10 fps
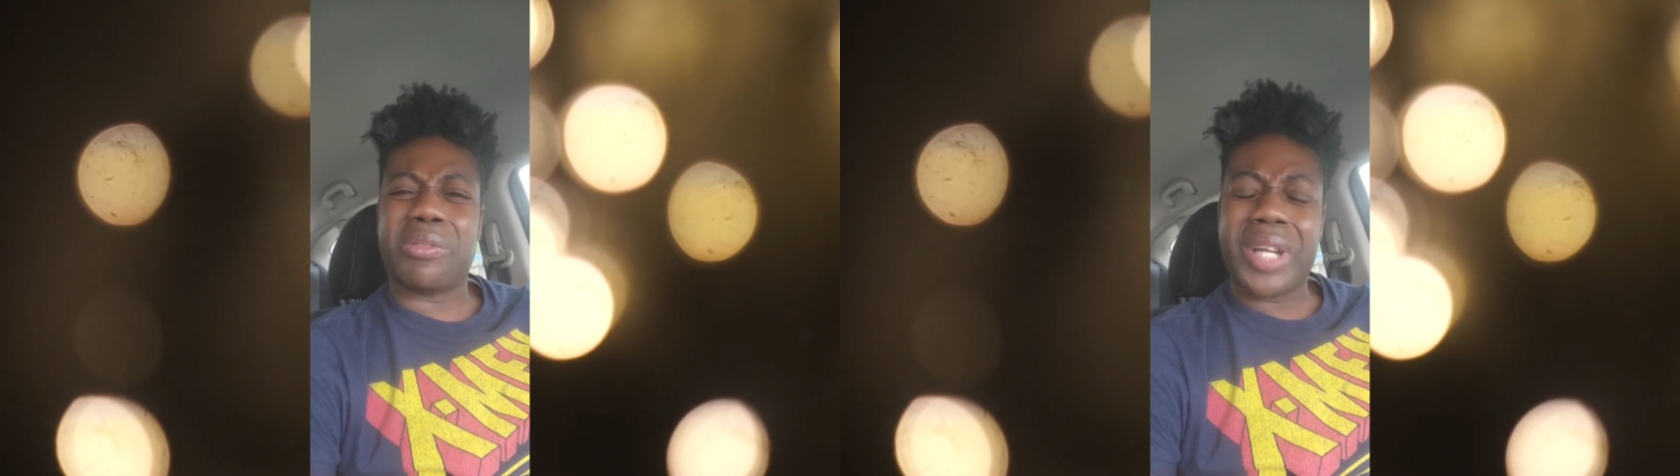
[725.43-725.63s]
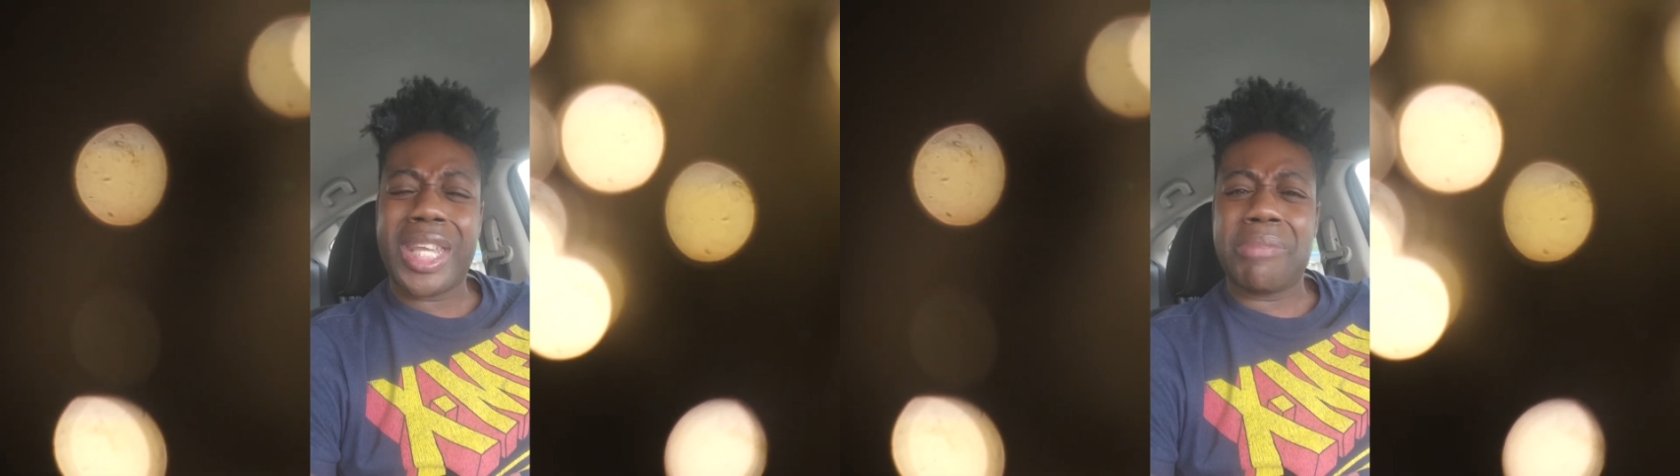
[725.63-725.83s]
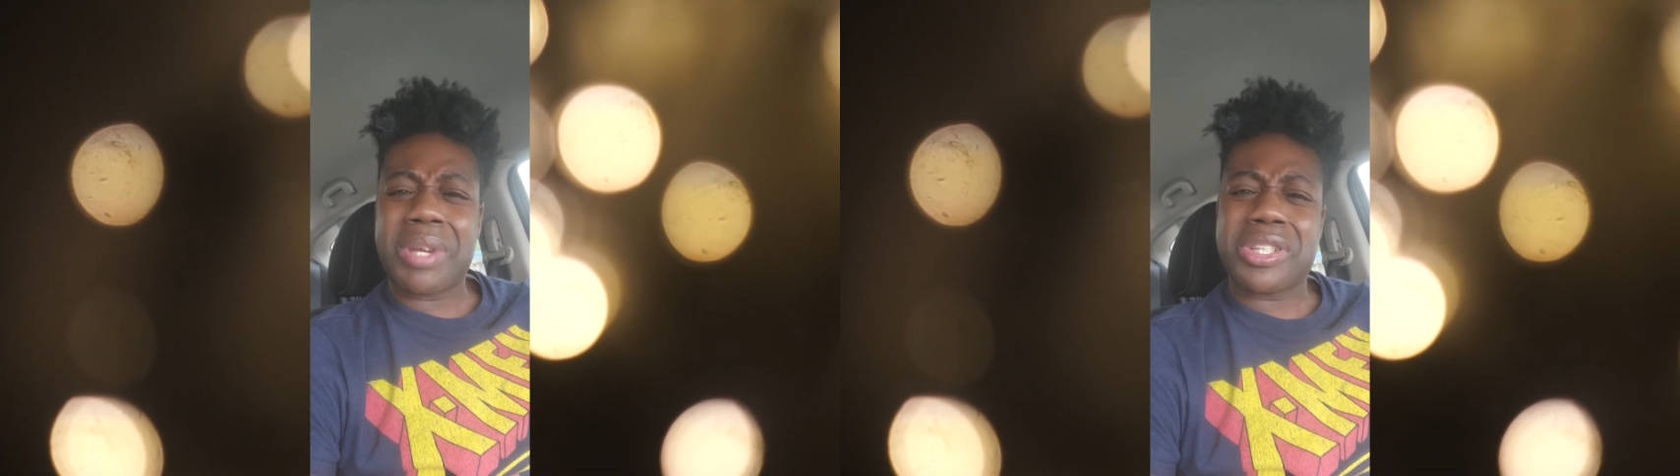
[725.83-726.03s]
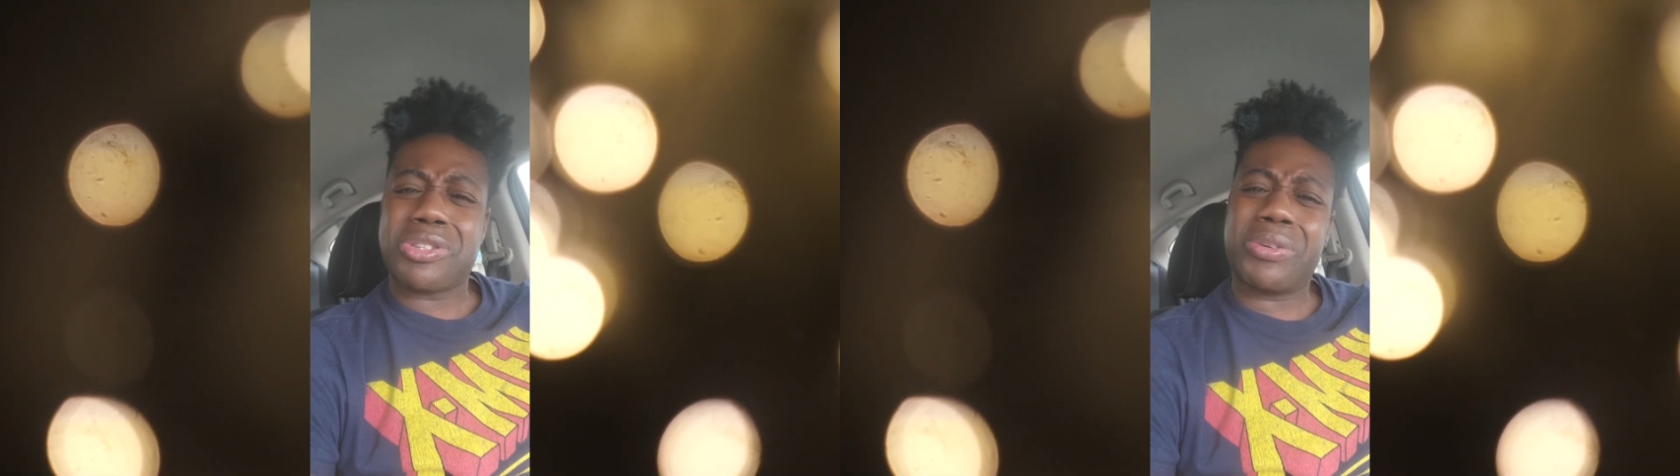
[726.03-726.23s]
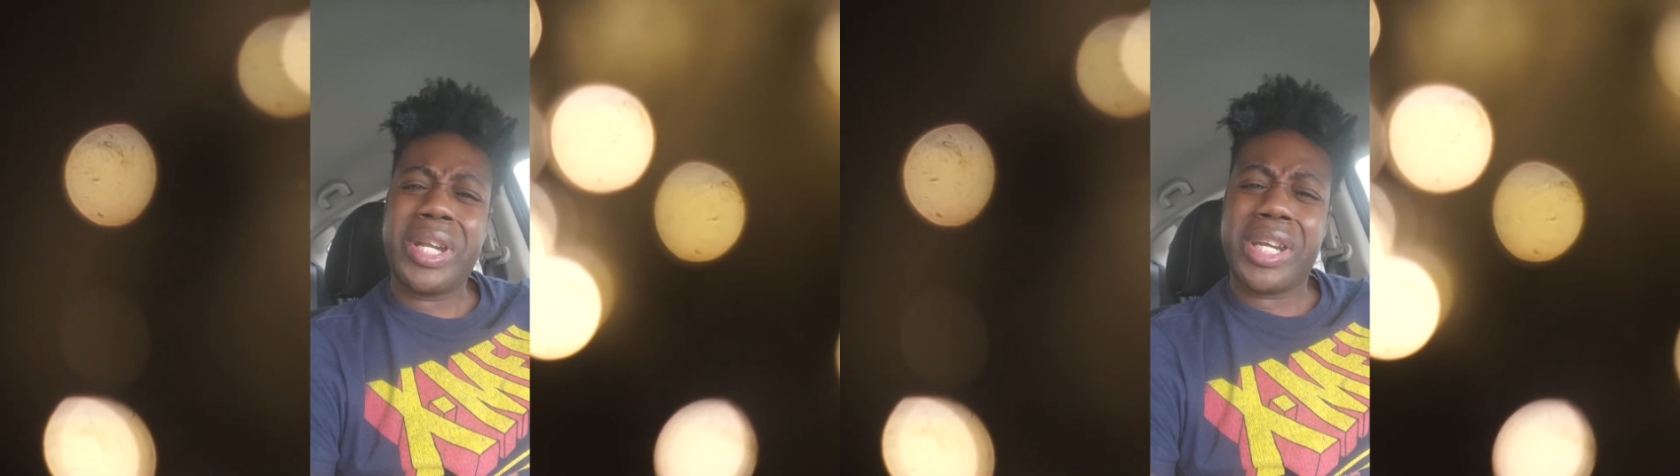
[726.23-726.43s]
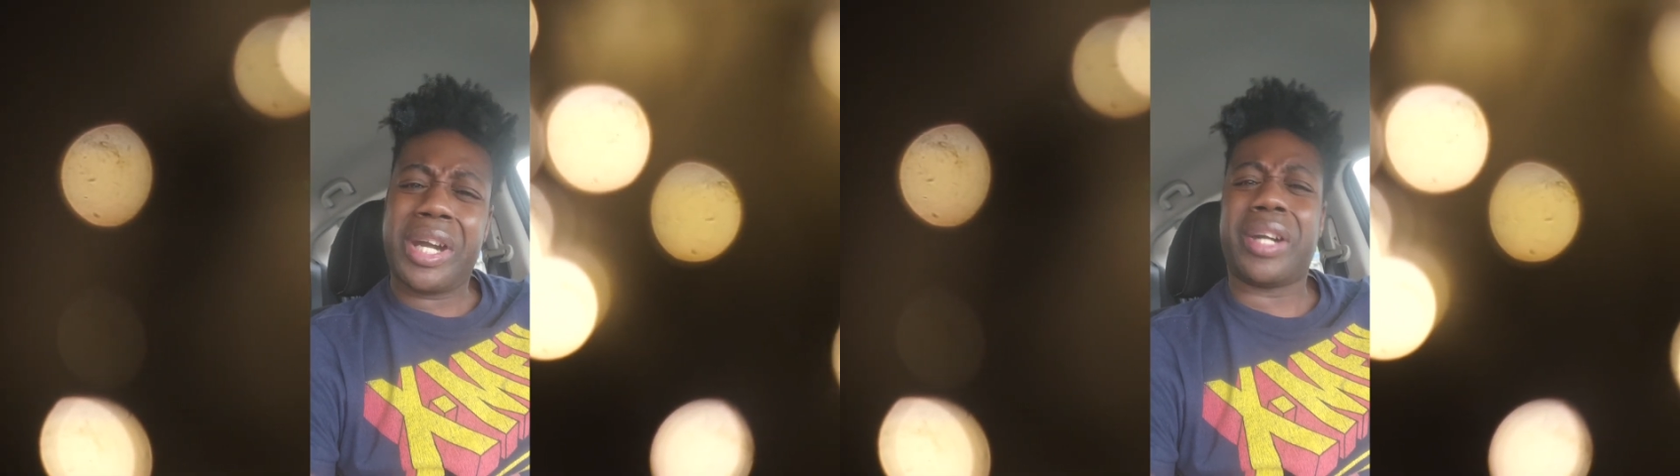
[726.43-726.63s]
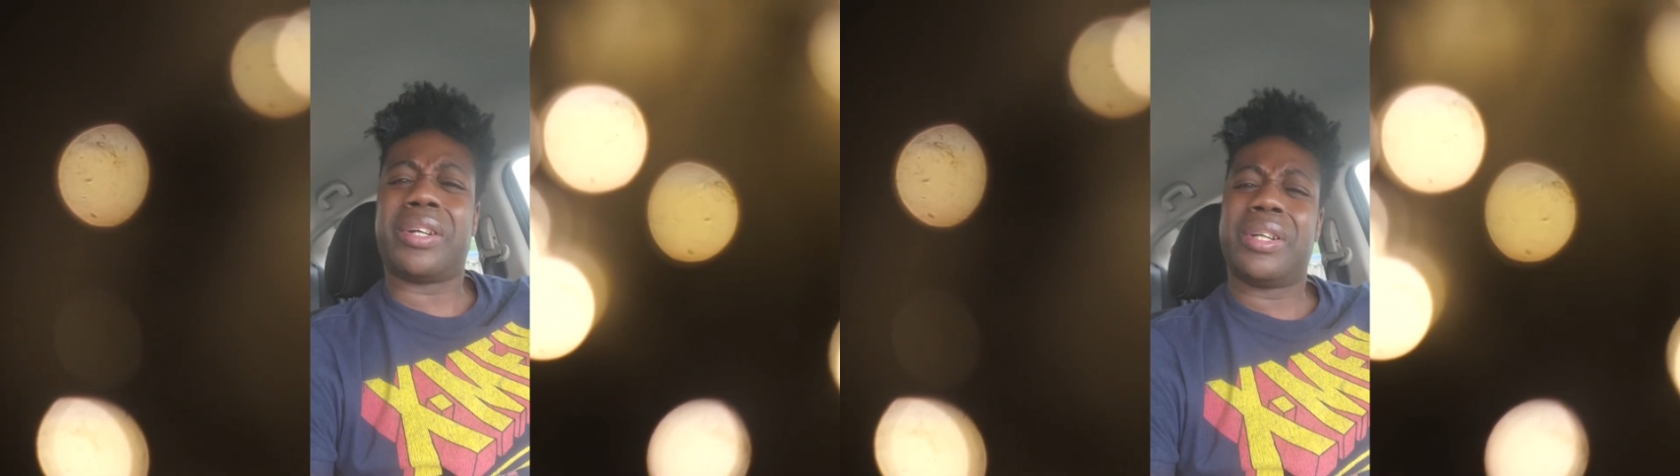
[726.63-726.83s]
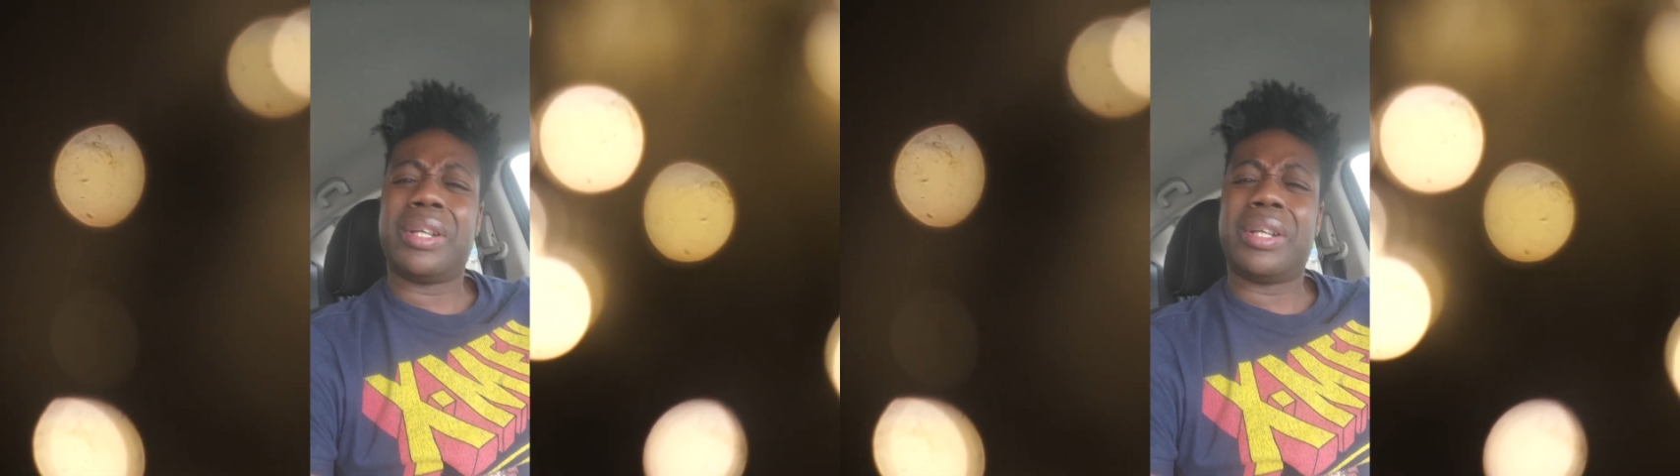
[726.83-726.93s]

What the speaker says: a read because you threatened her.